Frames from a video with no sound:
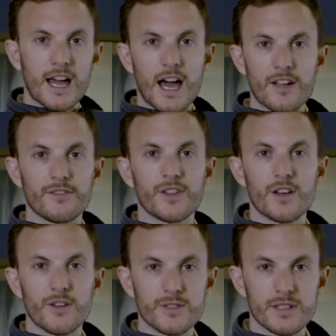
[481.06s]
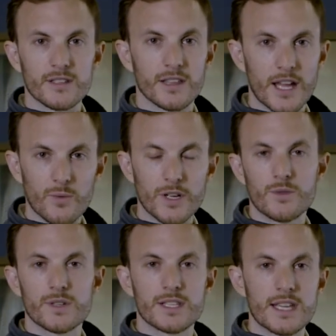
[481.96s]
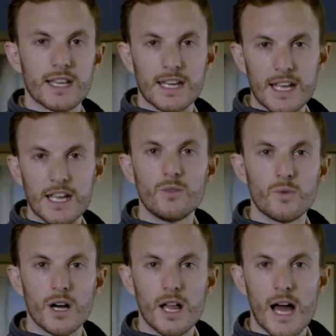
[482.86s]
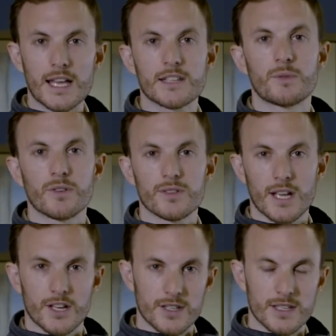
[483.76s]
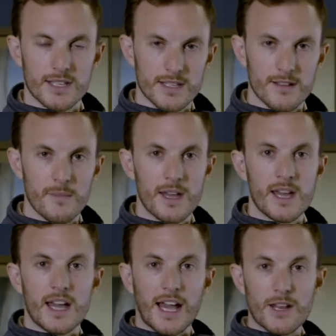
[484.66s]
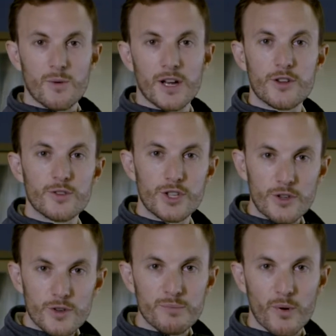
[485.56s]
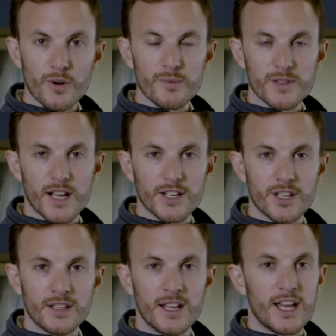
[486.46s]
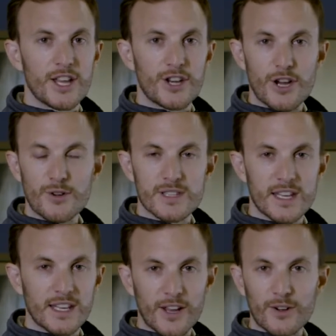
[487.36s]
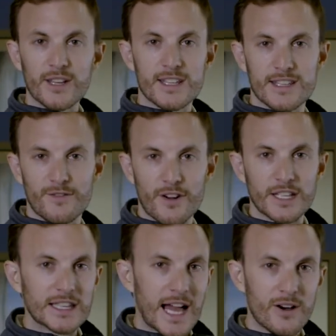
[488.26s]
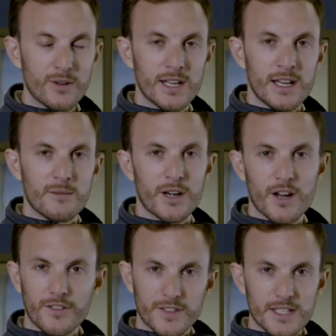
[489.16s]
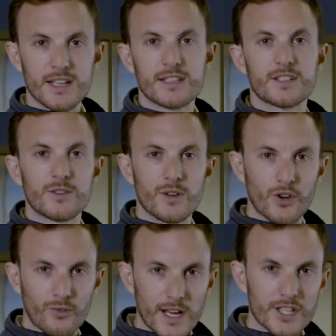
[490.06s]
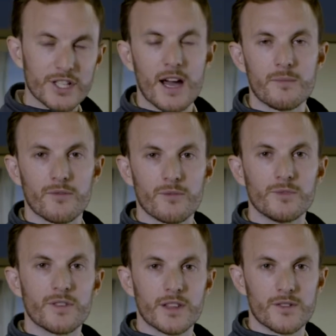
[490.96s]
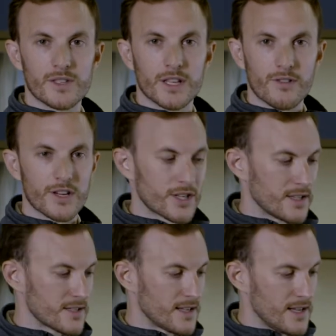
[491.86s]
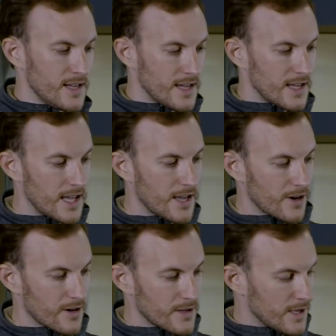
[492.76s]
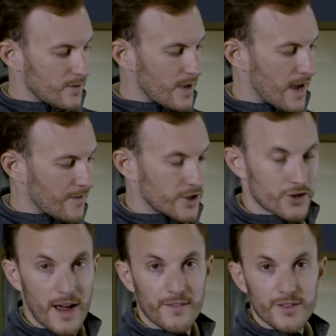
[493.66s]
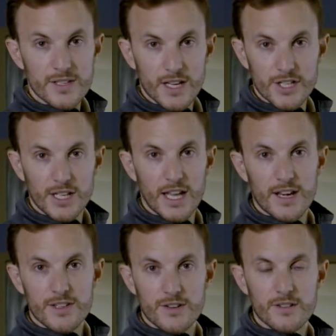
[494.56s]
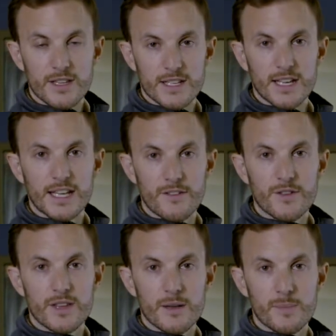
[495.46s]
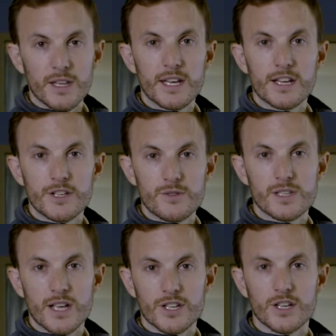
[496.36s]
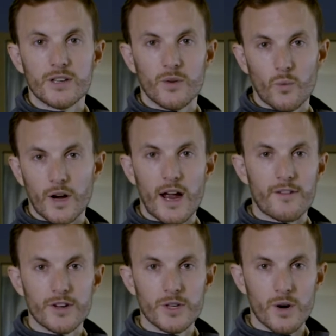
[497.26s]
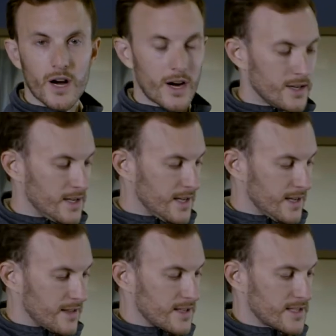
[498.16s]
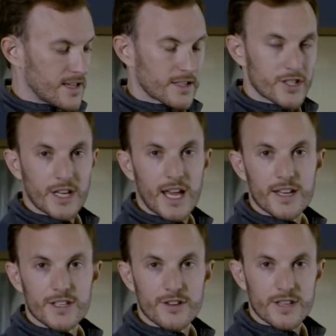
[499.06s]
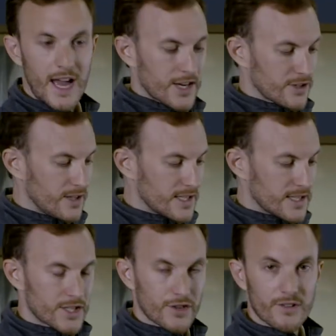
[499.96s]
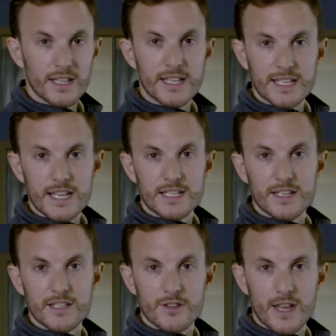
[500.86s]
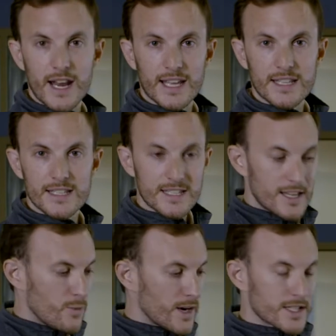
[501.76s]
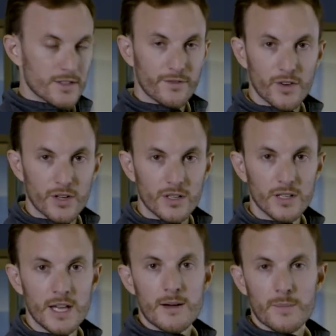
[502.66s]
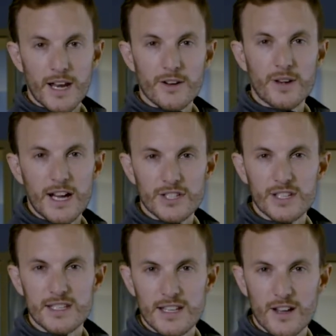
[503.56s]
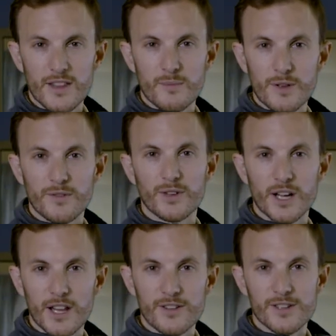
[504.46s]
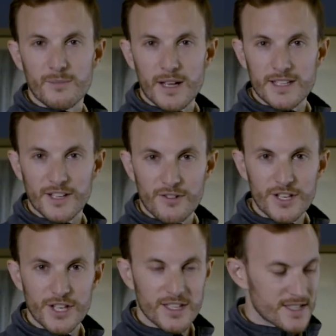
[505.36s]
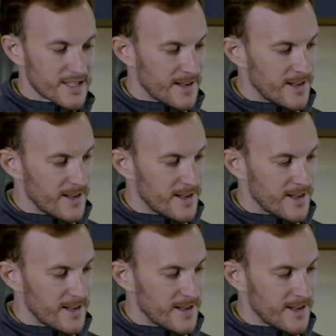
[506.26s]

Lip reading: high flows like what you would see in an in-wall hospital suction system. Anyone who's used portable suction knows that not only is it very loud, but it often doesn't do a great job at removing those secretions. Here, we have our travel suction canister that's going to give you the ability to do suction wherever you are. This suction canister is actually discreetly tinted so that I can see when it's full, but I don't actually see all the beautiful colors of my secretions.